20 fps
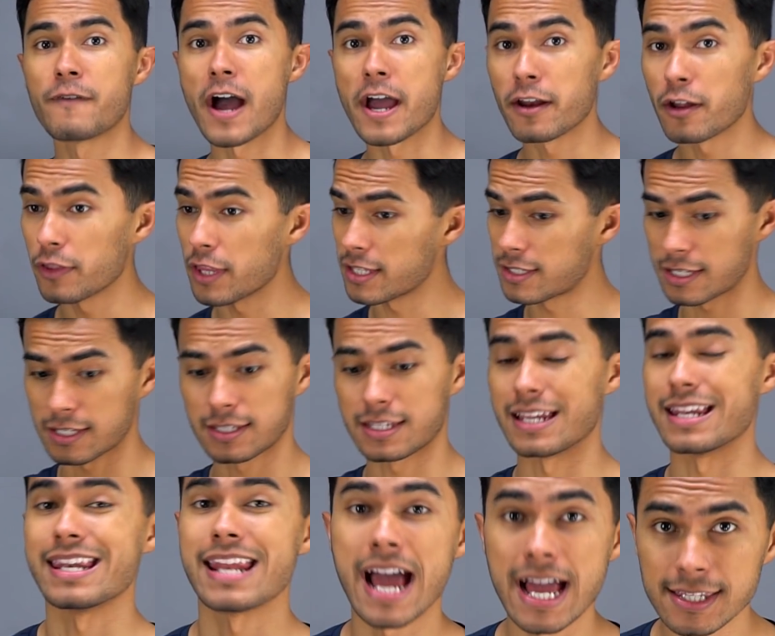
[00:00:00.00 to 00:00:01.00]
fight all this this is
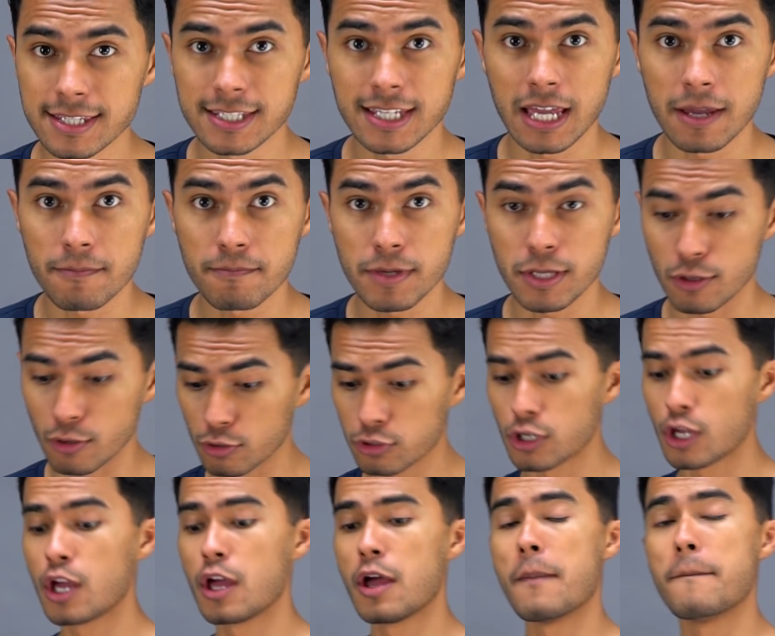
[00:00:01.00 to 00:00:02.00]
to not skip
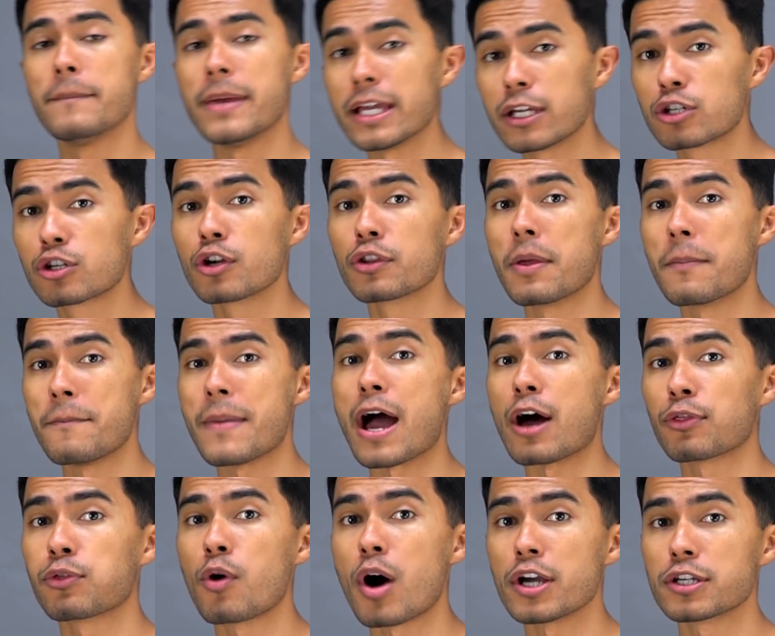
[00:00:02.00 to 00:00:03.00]
meals, make sure the
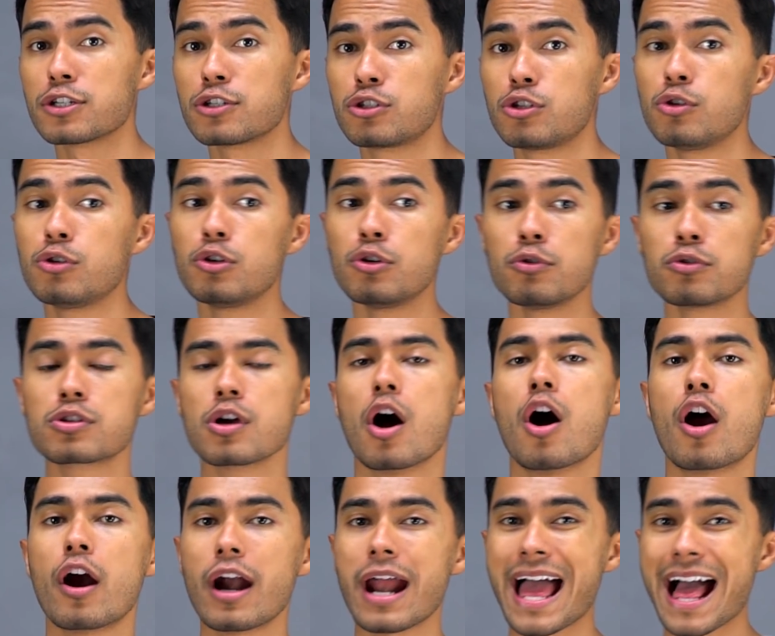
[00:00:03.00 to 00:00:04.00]
mouthwashes you use
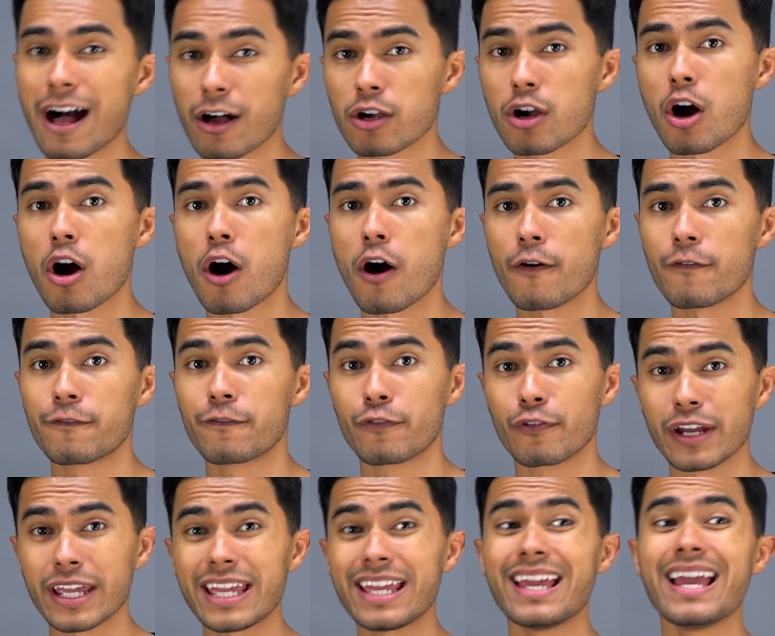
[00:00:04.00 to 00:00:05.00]
are alcohol
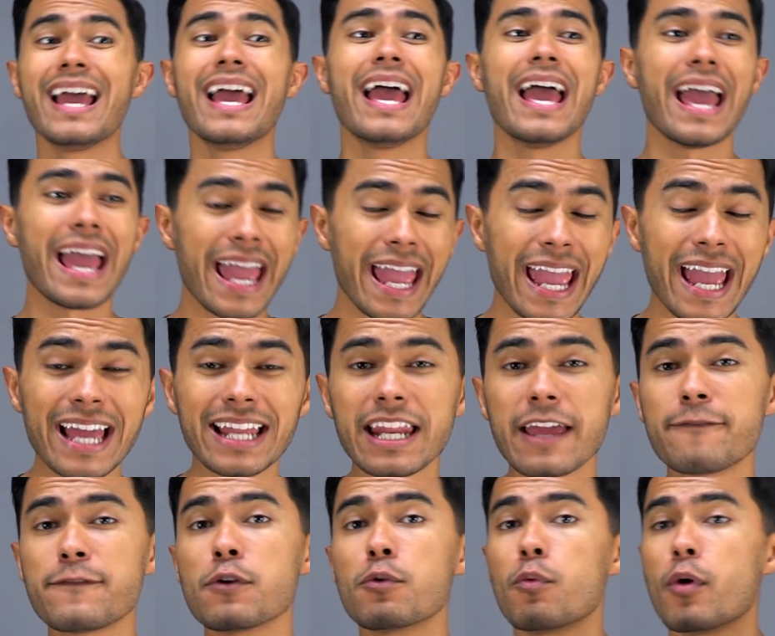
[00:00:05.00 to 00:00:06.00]
free, and
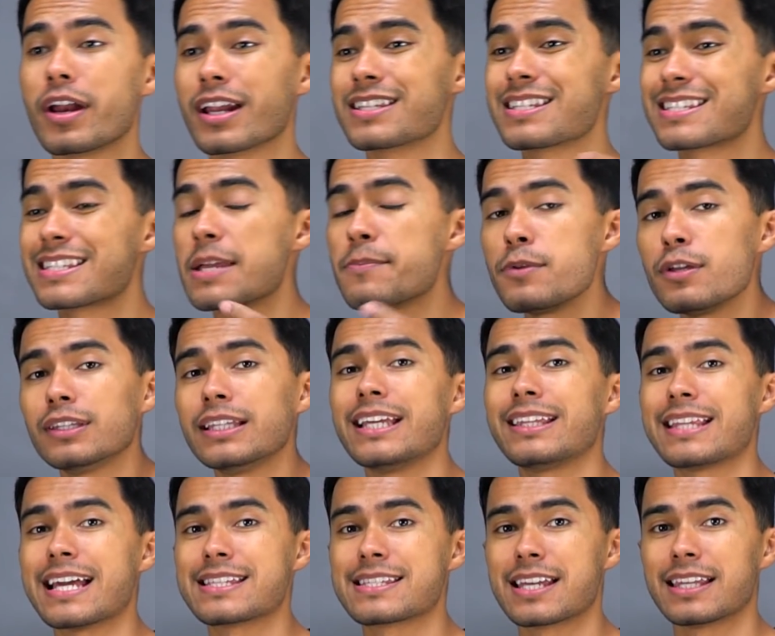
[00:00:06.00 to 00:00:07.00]
if you want to
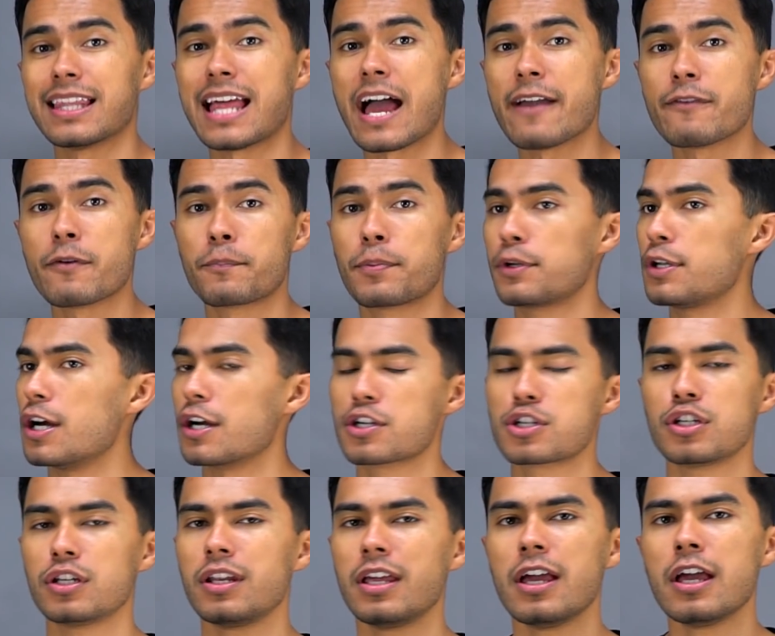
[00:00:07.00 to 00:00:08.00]
stimulate that saliva
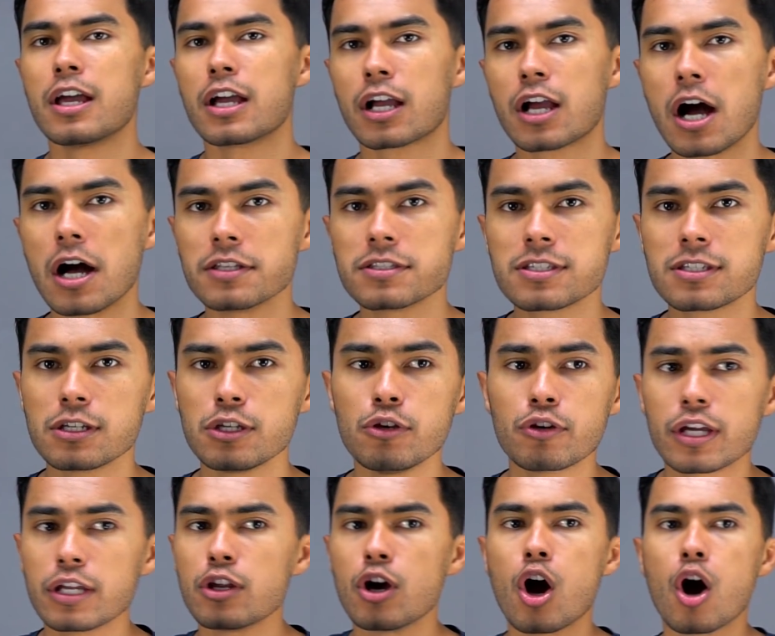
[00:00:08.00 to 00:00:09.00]
production, constant, you
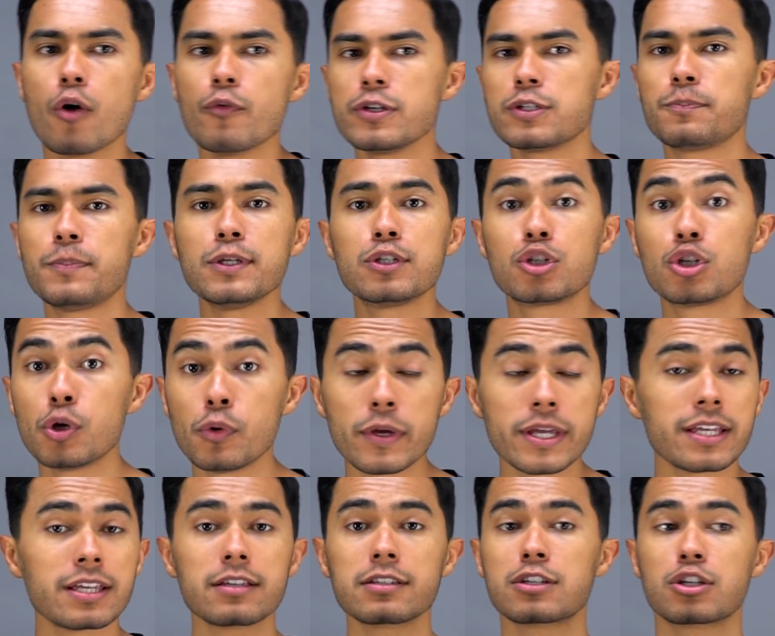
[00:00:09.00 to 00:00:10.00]
can always be
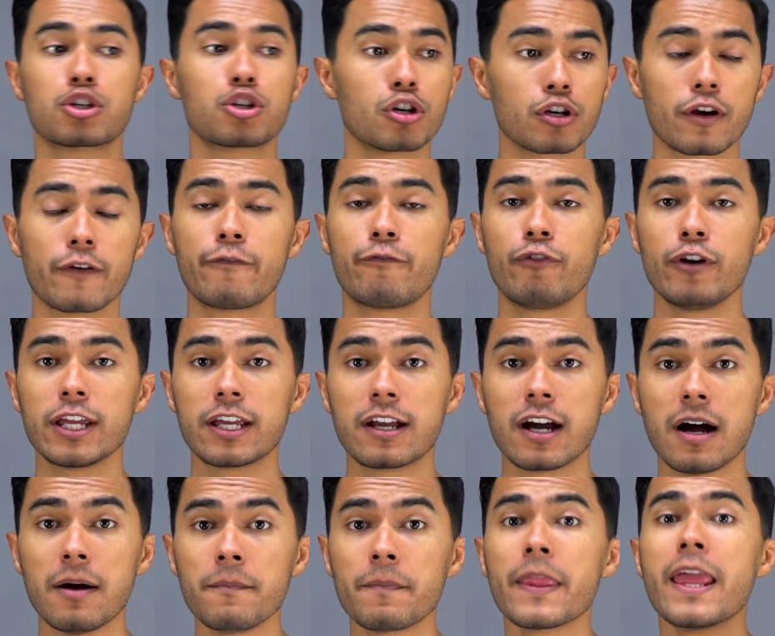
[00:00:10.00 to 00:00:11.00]
chewing sugar free
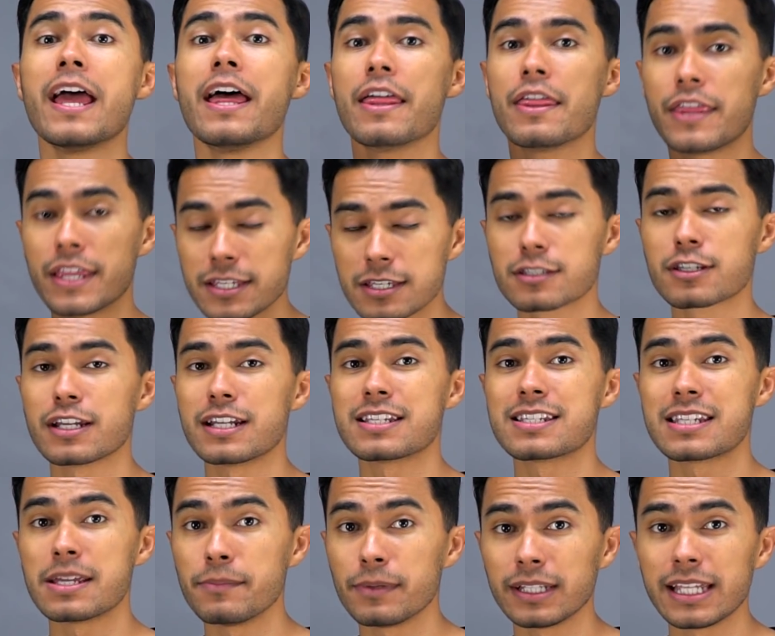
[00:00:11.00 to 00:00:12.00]
gum. This is gonna
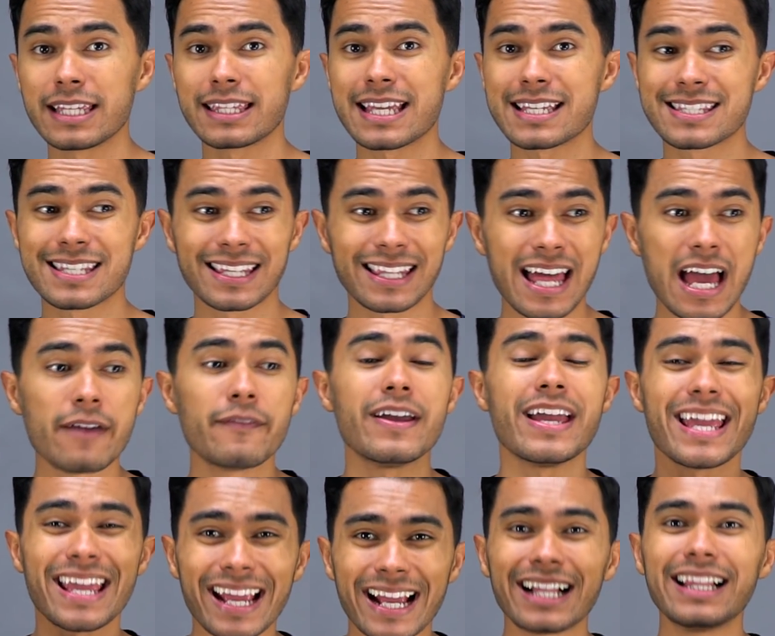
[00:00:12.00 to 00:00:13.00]
stimulate that
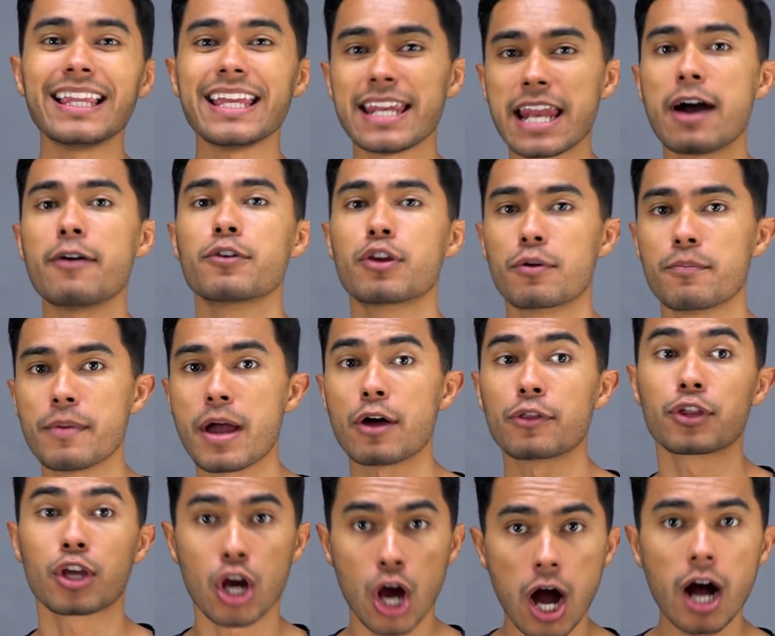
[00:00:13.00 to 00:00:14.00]
saliva and clean out your
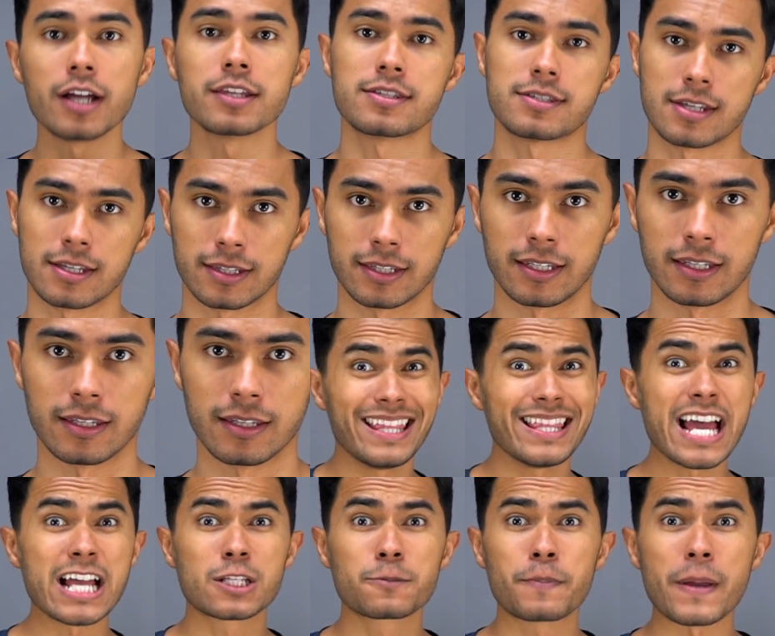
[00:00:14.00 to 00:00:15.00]
mouth constantly.
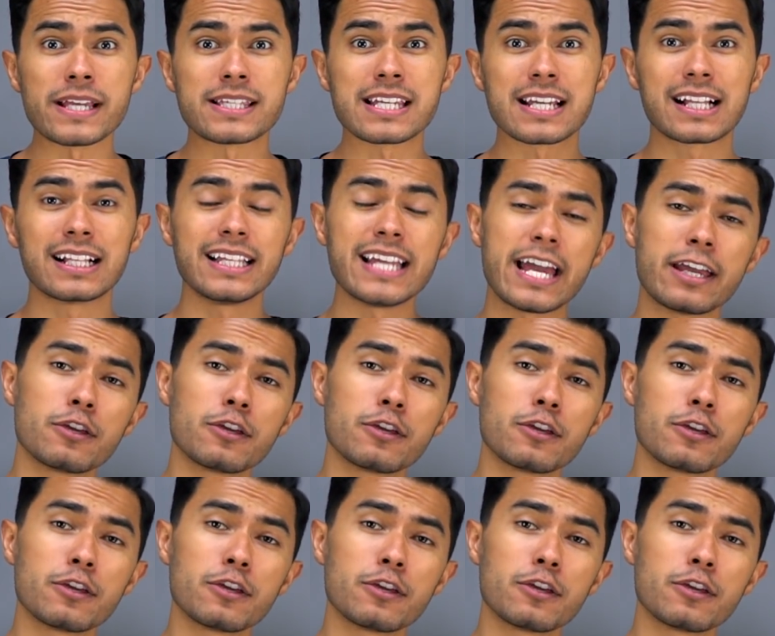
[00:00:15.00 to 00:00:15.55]
And that's basically